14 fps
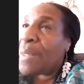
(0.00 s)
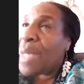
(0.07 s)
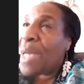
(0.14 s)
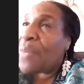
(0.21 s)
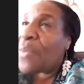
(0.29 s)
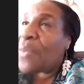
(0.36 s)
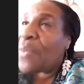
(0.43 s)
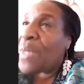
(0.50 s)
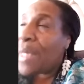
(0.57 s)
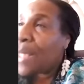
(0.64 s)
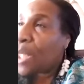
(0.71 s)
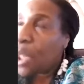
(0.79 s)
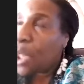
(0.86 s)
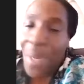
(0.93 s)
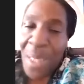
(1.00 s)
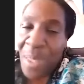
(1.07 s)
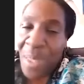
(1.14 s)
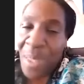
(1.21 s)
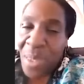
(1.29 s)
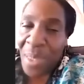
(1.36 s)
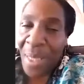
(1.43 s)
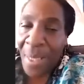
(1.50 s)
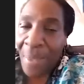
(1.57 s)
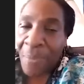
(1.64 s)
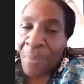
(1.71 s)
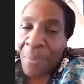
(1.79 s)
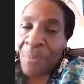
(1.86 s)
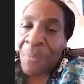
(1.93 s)
carefully, ignorance
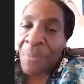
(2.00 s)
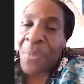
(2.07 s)
then